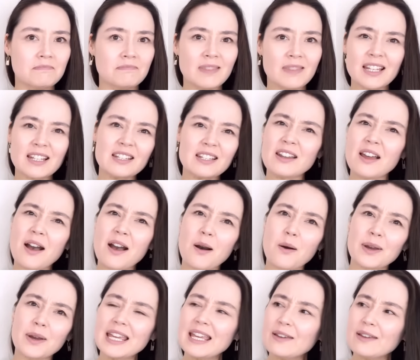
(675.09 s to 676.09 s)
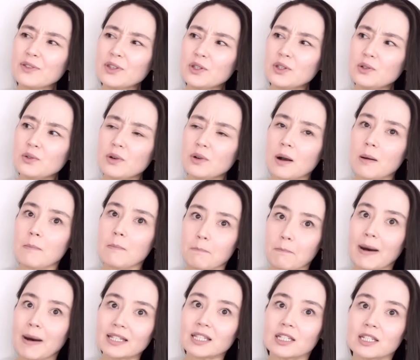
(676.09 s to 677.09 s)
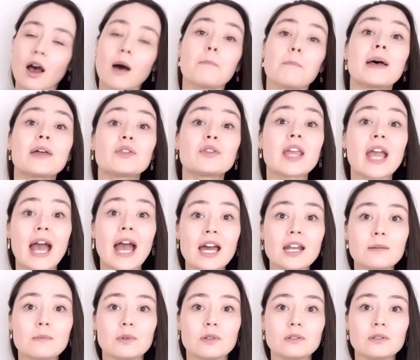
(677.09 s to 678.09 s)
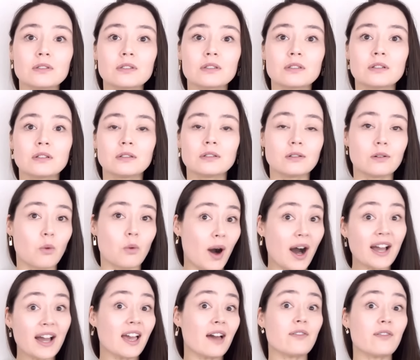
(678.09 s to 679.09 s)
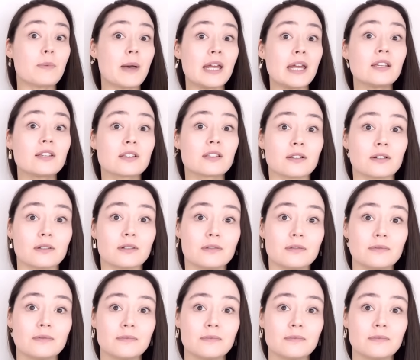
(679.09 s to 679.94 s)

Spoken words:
No, if you must not pet the animals, why have a petting zoo?